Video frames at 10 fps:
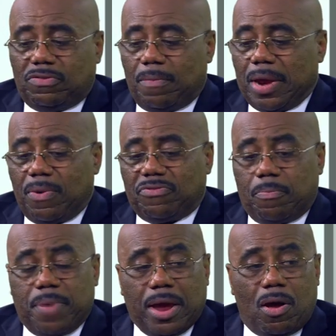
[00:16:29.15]
somebody wants to
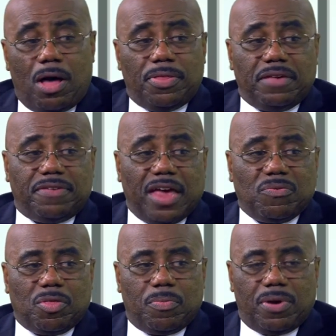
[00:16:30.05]
paint all the execs
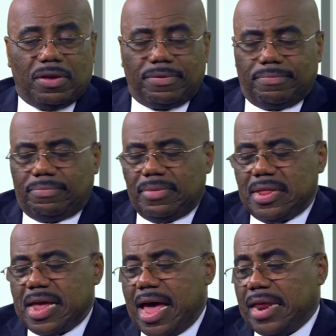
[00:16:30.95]
with a brush,
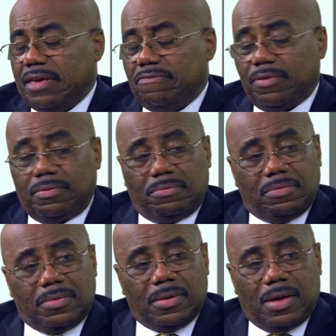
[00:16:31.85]
not
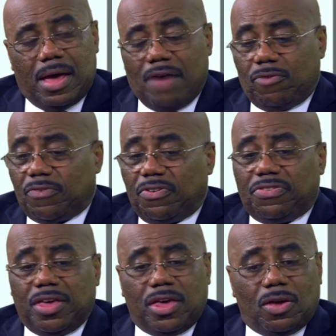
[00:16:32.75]
even. I've worked for
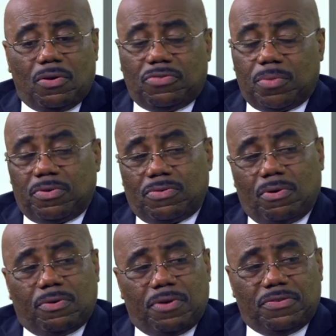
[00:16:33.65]
CEOs that were
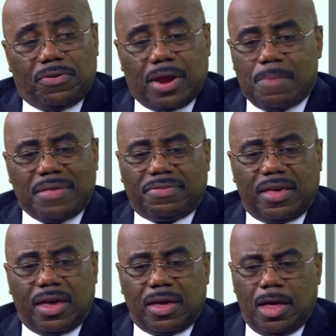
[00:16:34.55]
so Christian. I'm not
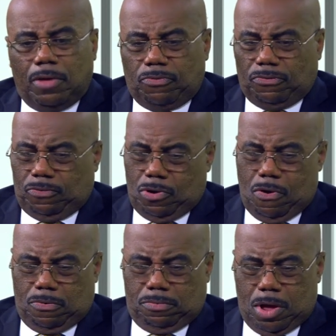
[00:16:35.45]
saying just, we
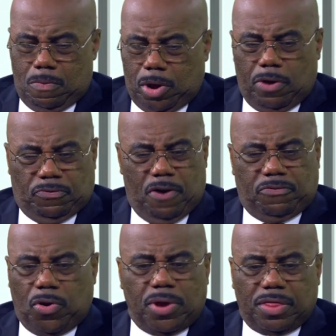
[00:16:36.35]
go to
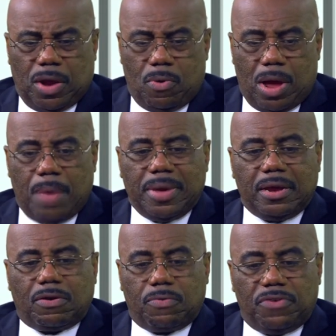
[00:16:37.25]
church, do anything wrong. I
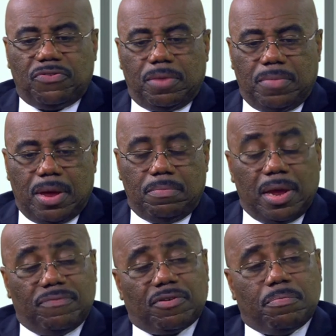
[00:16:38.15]
mean Christian men,
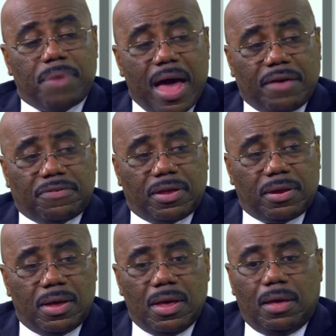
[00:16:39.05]
men of compassion,
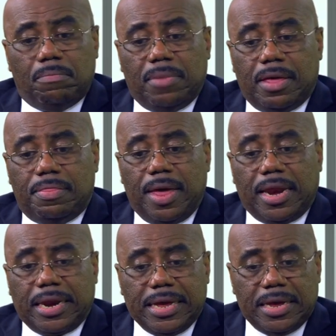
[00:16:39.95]
men that
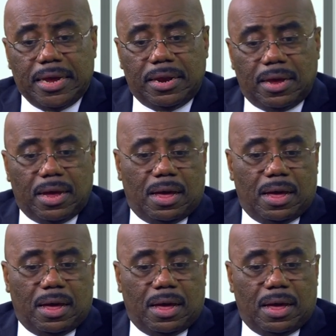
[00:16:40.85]
lead,